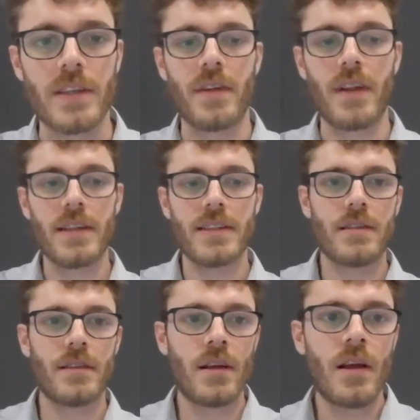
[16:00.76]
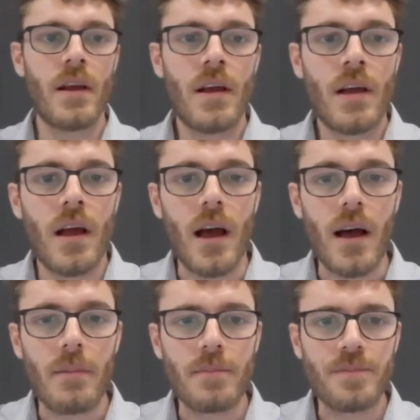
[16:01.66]
thanks for
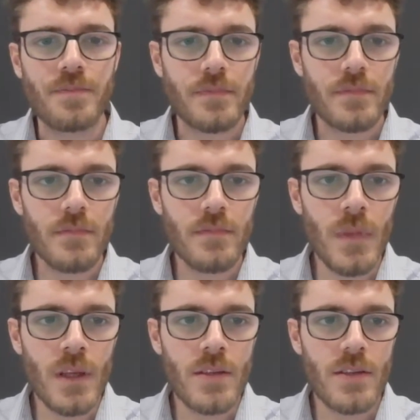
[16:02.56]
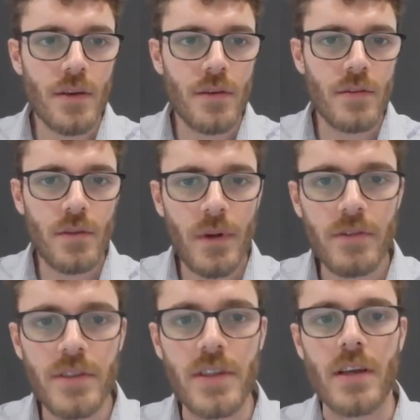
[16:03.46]
that. So someone else
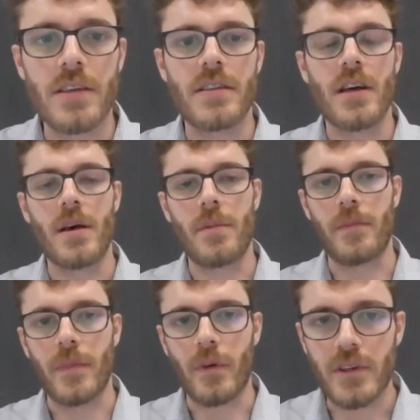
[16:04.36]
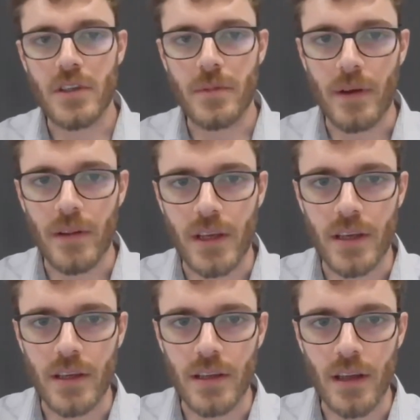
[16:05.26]
has asked a question about
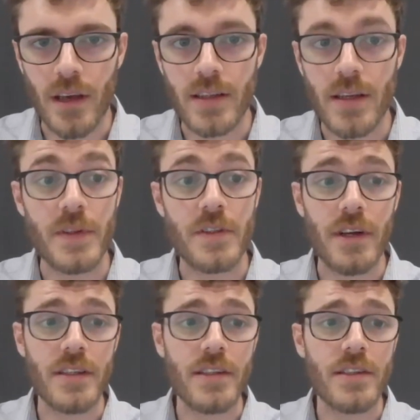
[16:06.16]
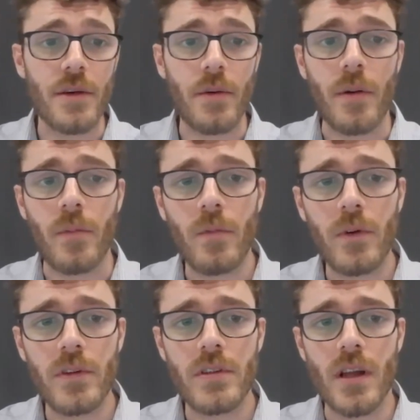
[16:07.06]
the demonstrator. So
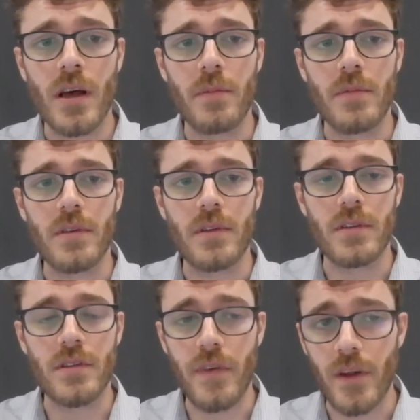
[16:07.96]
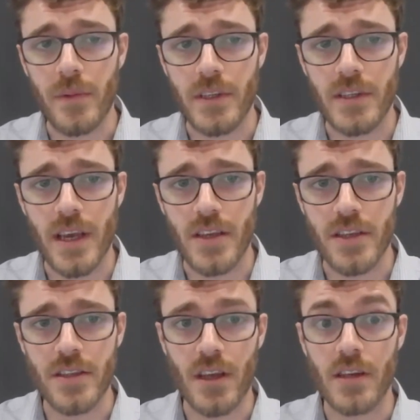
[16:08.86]
what development
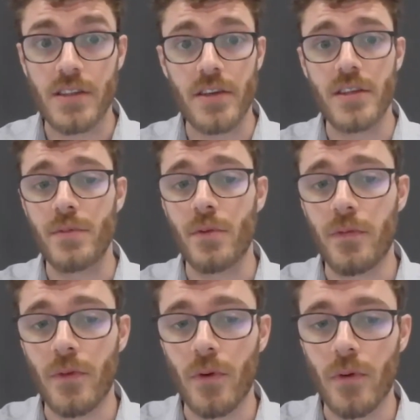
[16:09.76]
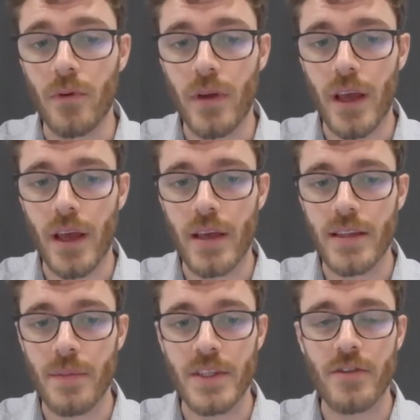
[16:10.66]
stages are suitable for a
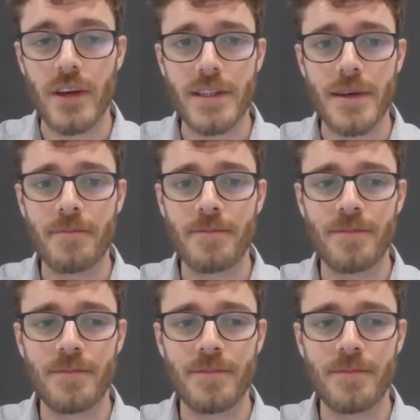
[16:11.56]
demonstrator?